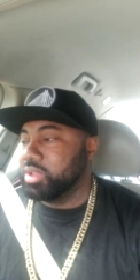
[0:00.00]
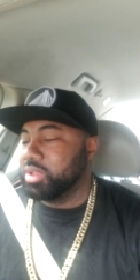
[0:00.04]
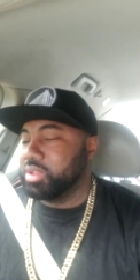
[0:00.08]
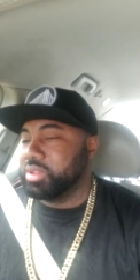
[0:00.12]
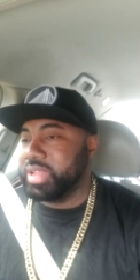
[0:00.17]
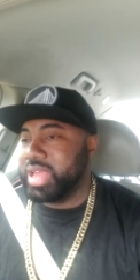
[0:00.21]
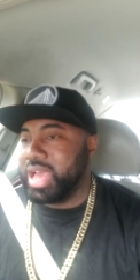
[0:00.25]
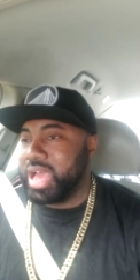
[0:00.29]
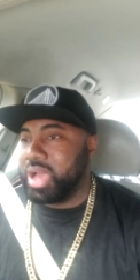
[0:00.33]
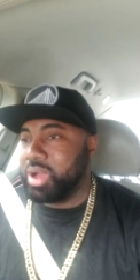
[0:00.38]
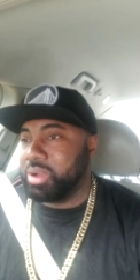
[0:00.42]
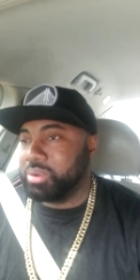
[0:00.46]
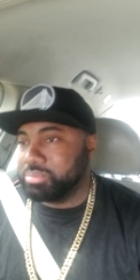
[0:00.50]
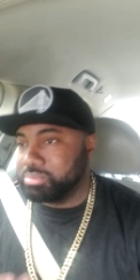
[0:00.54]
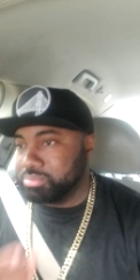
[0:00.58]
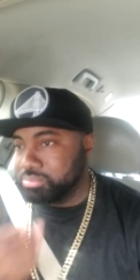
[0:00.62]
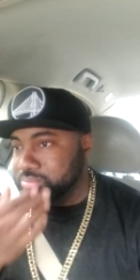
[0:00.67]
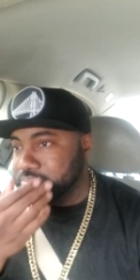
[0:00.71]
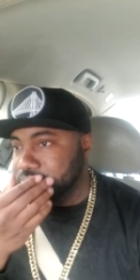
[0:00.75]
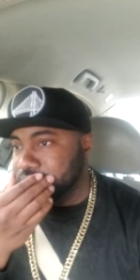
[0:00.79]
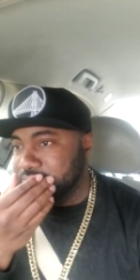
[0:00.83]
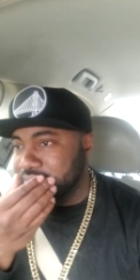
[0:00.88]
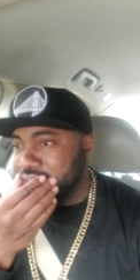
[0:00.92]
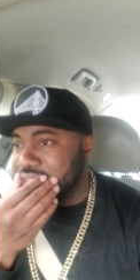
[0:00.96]
Now,
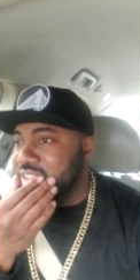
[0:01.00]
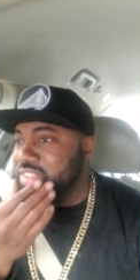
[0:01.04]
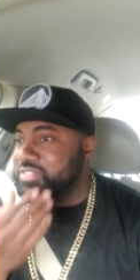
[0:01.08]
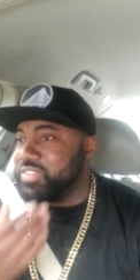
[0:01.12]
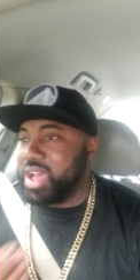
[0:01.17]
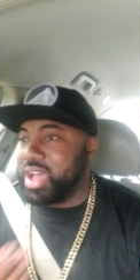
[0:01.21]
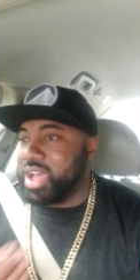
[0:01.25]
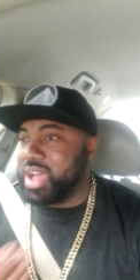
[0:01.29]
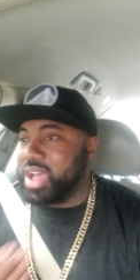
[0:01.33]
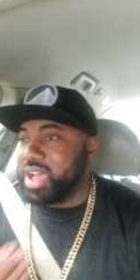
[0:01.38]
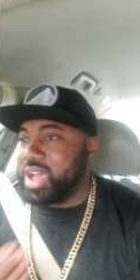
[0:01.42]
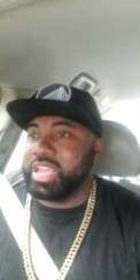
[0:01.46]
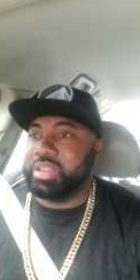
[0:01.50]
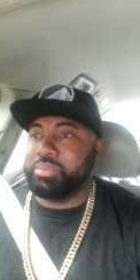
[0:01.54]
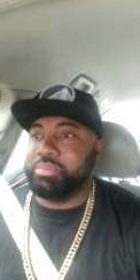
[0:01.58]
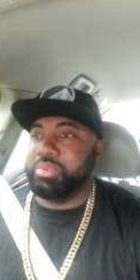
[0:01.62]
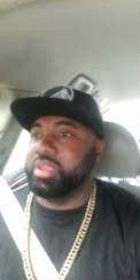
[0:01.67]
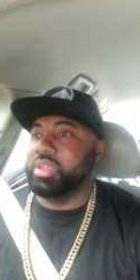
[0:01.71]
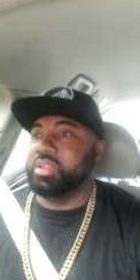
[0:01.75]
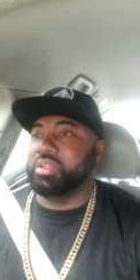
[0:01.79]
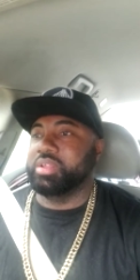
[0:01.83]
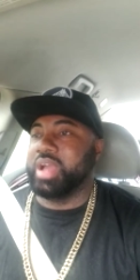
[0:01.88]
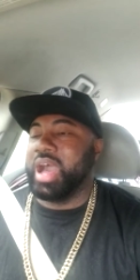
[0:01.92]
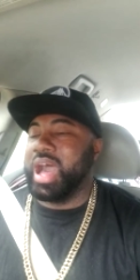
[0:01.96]
getting my said to
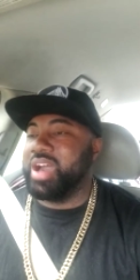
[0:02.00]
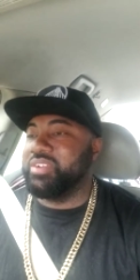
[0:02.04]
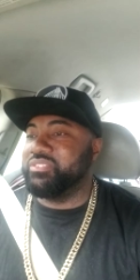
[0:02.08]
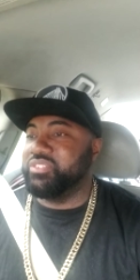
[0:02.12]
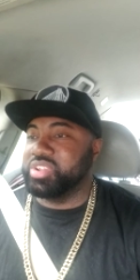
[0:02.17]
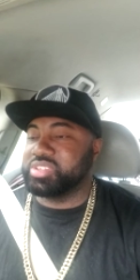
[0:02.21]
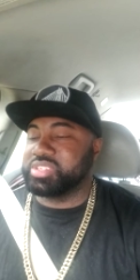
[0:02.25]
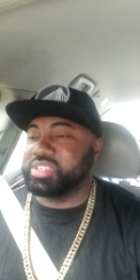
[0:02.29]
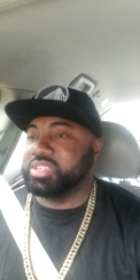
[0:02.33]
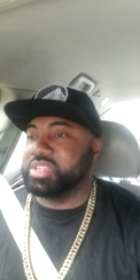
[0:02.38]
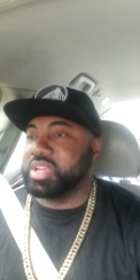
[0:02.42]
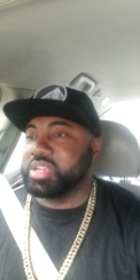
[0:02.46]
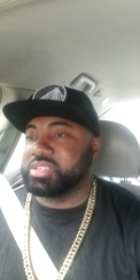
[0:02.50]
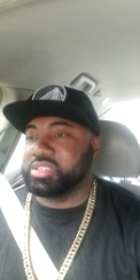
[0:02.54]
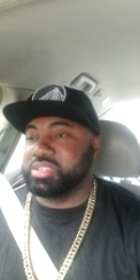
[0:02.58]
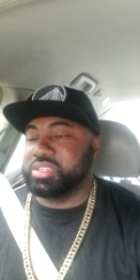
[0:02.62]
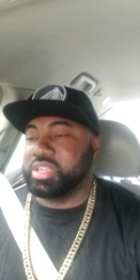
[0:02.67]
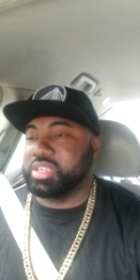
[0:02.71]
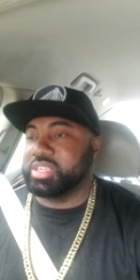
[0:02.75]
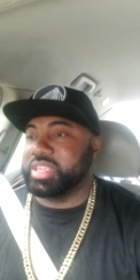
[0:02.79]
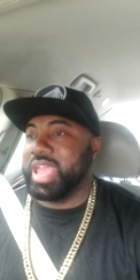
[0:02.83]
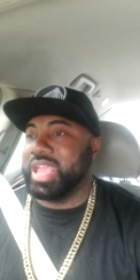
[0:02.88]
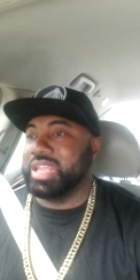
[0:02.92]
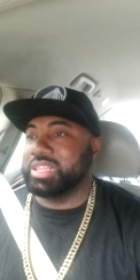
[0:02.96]
me obviously doesn't
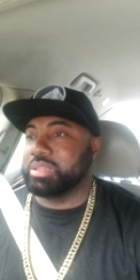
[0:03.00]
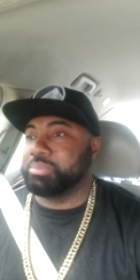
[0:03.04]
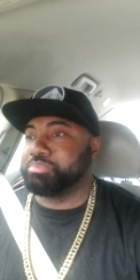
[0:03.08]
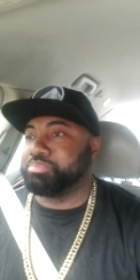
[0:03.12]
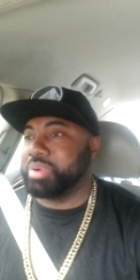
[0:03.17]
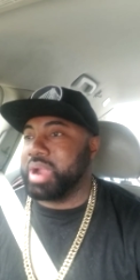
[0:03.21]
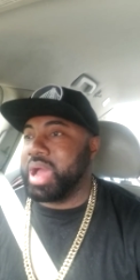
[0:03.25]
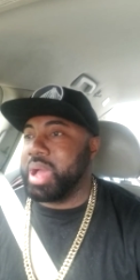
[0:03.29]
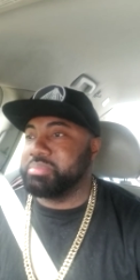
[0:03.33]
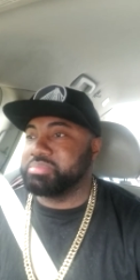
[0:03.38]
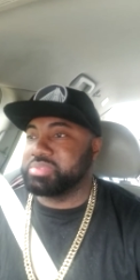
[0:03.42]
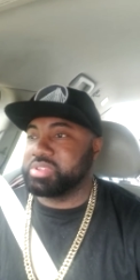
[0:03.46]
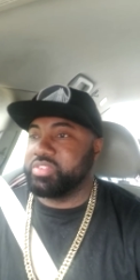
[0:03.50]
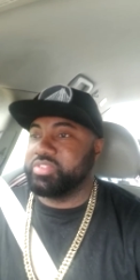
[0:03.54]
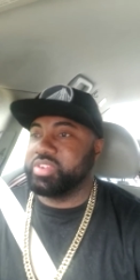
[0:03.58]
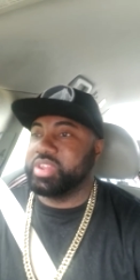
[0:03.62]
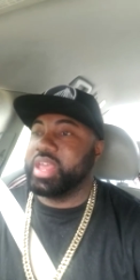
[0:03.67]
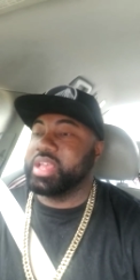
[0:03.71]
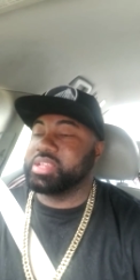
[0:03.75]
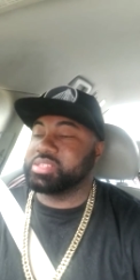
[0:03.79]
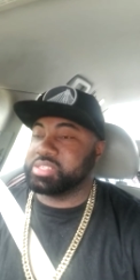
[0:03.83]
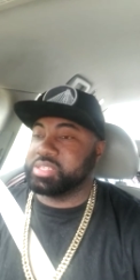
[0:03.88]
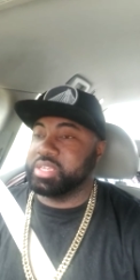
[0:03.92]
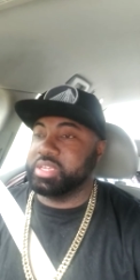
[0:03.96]
negate the problems of an
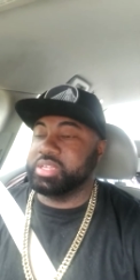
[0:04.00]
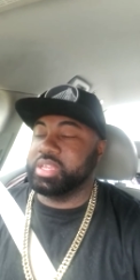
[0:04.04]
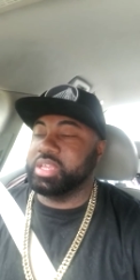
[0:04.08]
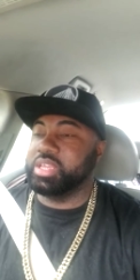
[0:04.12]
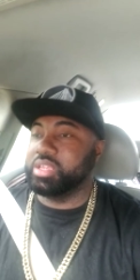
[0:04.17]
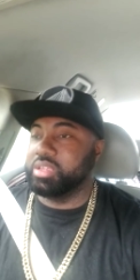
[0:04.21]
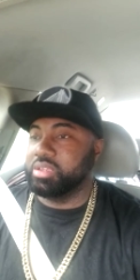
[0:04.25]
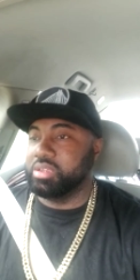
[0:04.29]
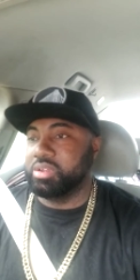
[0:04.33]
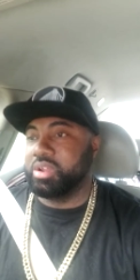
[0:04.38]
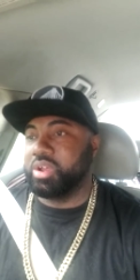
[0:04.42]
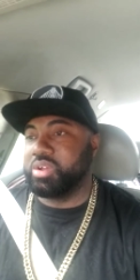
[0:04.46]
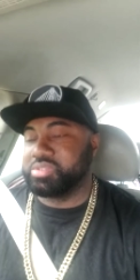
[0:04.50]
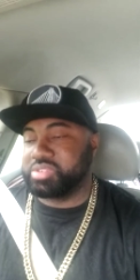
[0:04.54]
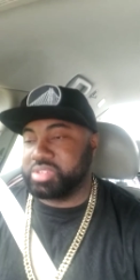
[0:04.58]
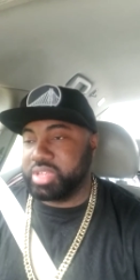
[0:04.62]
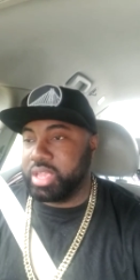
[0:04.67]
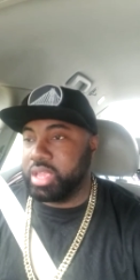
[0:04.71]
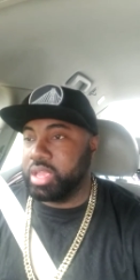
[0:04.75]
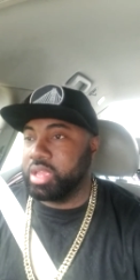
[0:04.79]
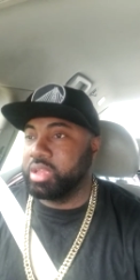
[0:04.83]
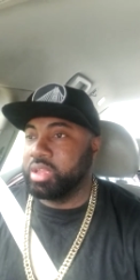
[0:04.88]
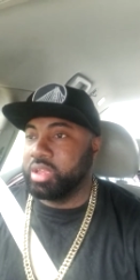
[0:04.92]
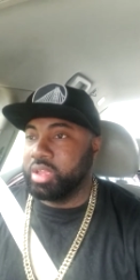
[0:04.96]
STD. You know what I'm
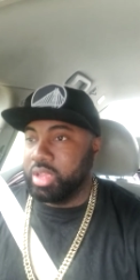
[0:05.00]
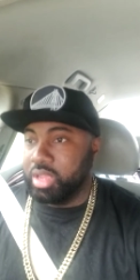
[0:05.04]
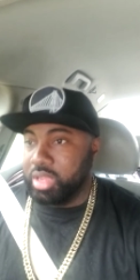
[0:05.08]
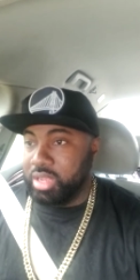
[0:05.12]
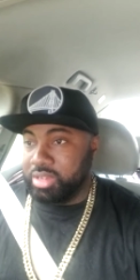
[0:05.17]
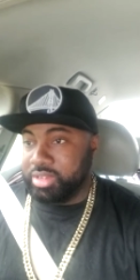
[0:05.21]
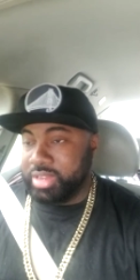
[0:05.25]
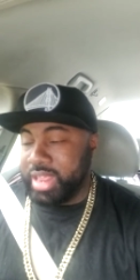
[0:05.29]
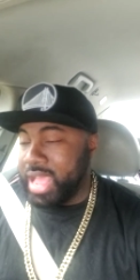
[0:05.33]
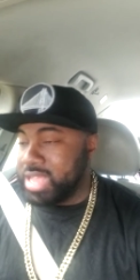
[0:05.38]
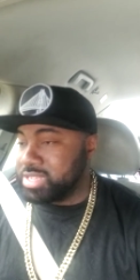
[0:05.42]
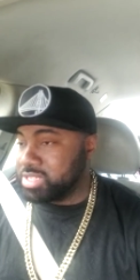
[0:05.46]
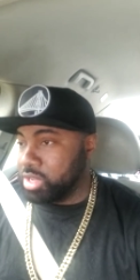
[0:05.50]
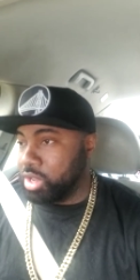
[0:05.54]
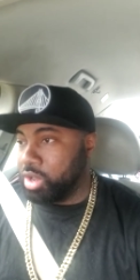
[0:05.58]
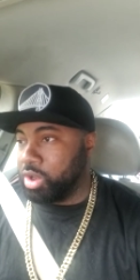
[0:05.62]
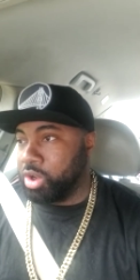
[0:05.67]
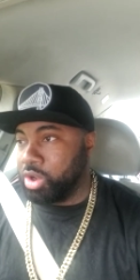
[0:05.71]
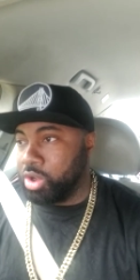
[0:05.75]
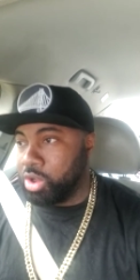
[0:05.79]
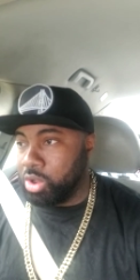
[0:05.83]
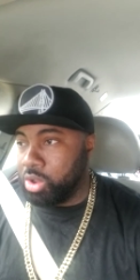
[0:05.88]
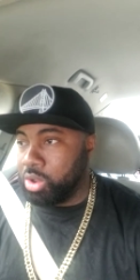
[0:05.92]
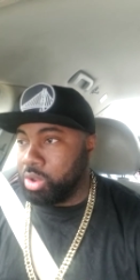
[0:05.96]
saying? That's a
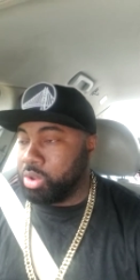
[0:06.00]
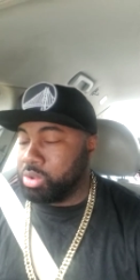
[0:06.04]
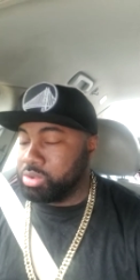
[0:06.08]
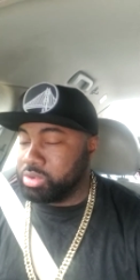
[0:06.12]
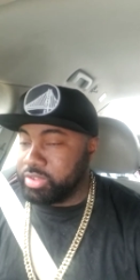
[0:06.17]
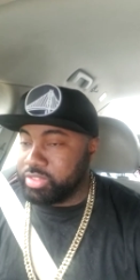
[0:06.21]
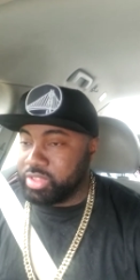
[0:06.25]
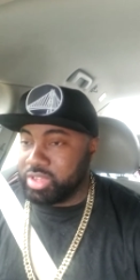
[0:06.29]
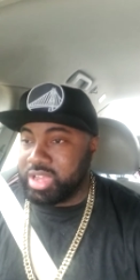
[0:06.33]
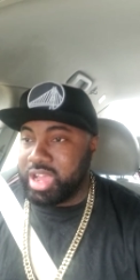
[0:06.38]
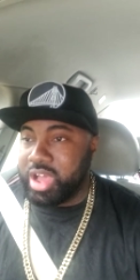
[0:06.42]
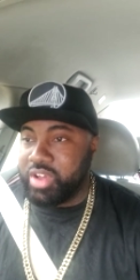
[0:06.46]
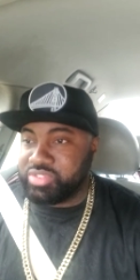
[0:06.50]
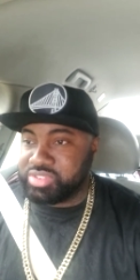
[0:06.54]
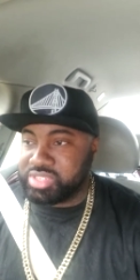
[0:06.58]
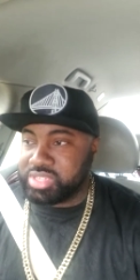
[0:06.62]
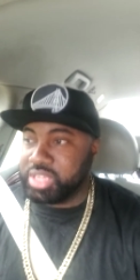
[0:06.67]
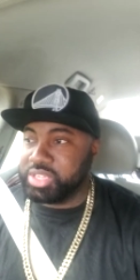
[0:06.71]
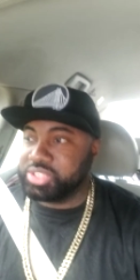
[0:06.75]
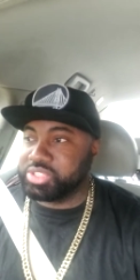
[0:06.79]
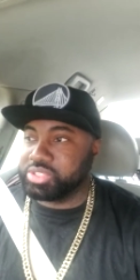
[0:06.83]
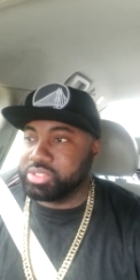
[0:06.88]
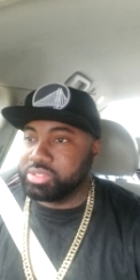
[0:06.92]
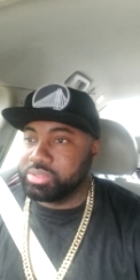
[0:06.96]
whole nother
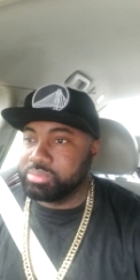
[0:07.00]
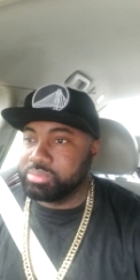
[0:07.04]
conversation.